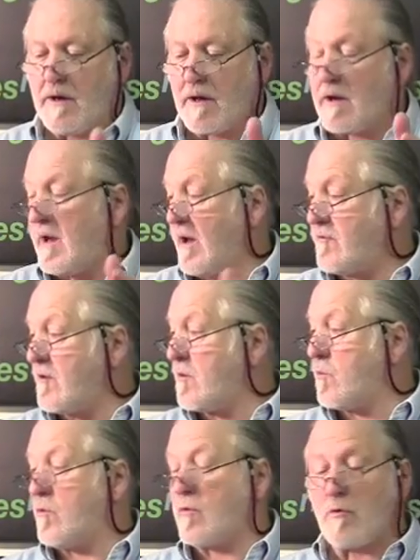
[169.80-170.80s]
I can actually
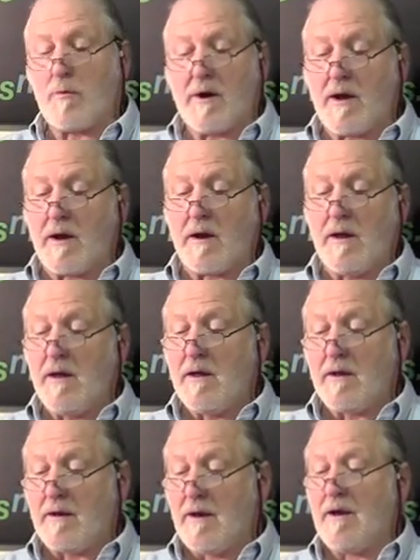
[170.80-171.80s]
walk away
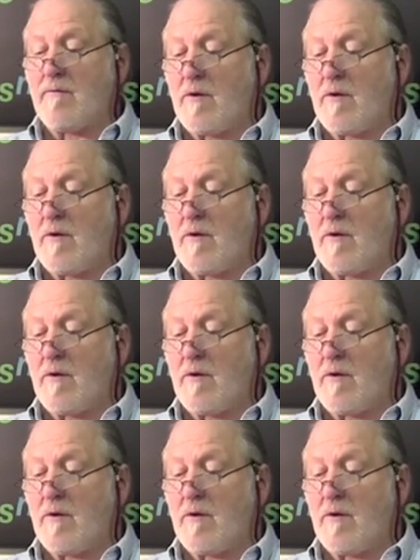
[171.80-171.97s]
and leave